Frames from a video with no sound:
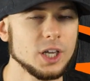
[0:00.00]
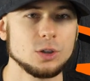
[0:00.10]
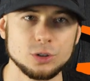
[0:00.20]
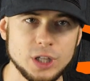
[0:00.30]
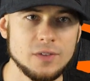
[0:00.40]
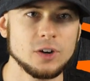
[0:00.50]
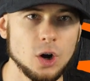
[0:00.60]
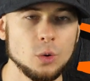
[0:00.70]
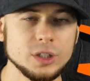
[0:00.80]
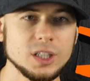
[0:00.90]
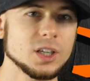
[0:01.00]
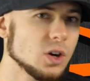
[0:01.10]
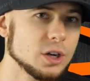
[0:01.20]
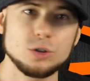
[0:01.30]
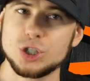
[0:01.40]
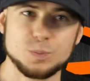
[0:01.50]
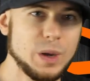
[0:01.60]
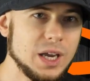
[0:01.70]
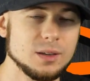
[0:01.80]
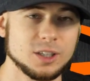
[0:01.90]
You're never owning the car, you're just
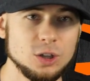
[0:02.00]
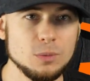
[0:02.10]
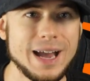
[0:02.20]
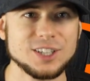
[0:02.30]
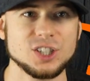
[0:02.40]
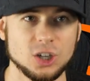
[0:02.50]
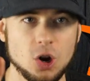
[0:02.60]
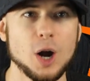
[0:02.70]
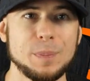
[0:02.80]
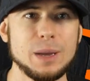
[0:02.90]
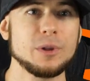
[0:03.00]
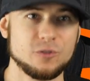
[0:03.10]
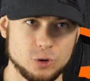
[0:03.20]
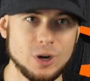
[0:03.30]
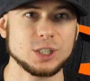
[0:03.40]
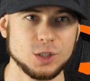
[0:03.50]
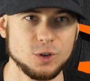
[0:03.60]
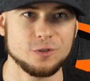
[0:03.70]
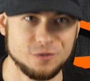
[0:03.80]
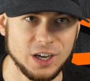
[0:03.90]
paying. Can you imagine a car payment for the rest of
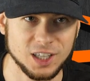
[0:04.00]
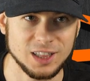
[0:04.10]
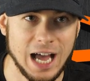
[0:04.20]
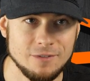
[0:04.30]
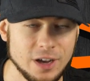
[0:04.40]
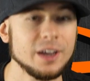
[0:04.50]
your fucking life?